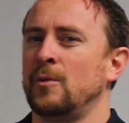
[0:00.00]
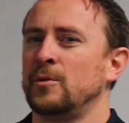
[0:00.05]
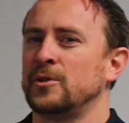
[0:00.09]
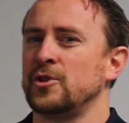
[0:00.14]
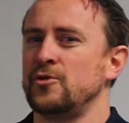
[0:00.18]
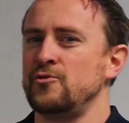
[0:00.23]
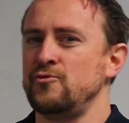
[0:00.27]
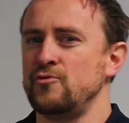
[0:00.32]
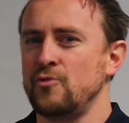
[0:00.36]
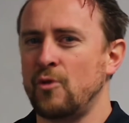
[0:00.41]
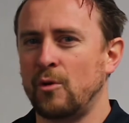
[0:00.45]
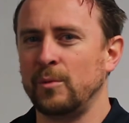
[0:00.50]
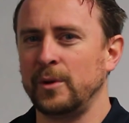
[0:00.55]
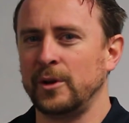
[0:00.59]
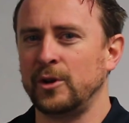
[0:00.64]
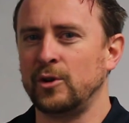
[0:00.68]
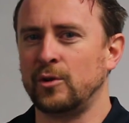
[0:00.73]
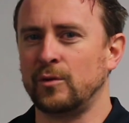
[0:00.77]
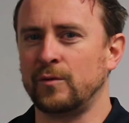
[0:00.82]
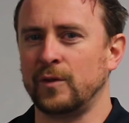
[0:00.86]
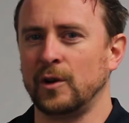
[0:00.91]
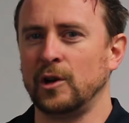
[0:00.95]
are normally
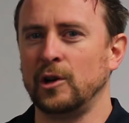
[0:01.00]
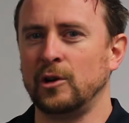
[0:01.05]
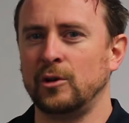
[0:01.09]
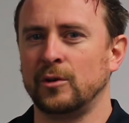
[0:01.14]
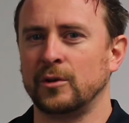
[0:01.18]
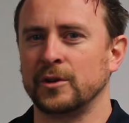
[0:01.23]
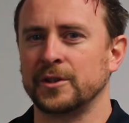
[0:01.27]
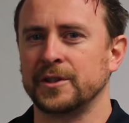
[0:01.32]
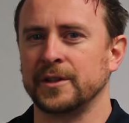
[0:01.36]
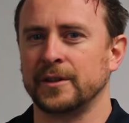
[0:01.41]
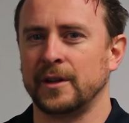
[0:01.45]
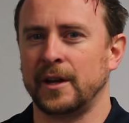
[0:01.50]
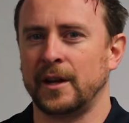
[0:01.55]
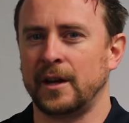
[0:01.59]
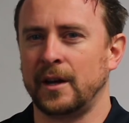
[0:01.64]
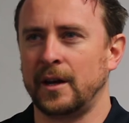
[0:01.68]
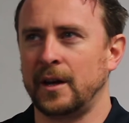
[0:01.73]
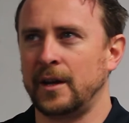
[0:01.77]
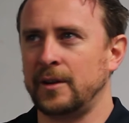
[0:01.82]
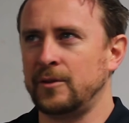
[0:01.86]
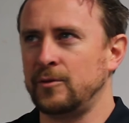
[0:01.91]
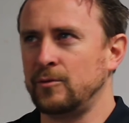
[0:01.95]
overlooked
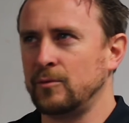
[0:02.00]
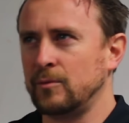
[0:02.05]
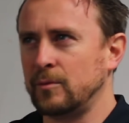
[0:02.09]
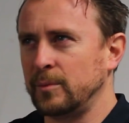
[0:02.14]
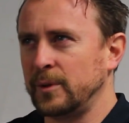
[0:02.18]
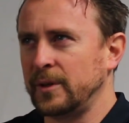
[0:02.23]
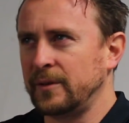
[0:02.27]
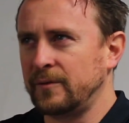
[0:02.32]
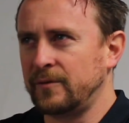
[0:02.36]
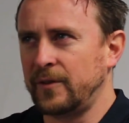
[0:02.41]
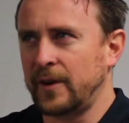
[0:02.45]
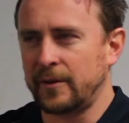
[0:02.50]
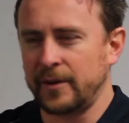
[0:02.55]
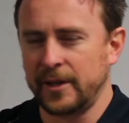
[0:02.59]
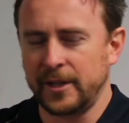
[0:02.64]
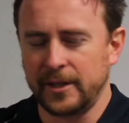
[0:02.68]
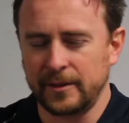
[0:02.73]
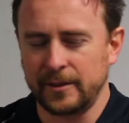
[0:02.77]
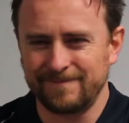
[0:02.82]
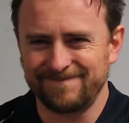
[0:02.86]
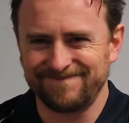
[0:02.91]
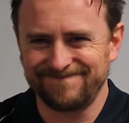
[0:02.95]
and normally a
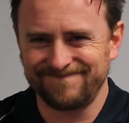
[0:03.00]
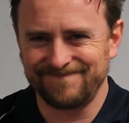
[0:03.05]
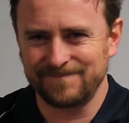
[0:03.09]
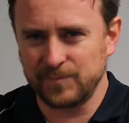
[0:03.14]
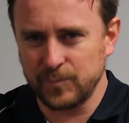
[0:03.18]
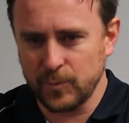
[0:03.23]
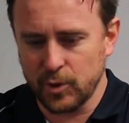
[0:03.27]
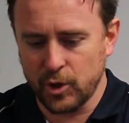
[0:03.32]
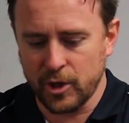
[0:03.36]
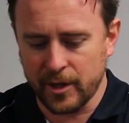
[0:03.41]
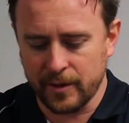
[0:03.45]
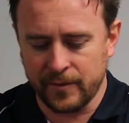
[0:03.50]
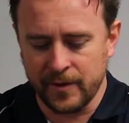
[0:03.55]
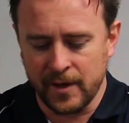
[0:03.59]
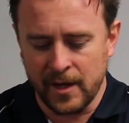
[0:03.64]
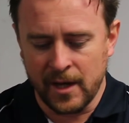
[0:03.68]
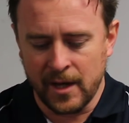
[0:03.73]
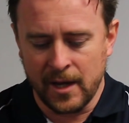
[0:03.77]
very kind of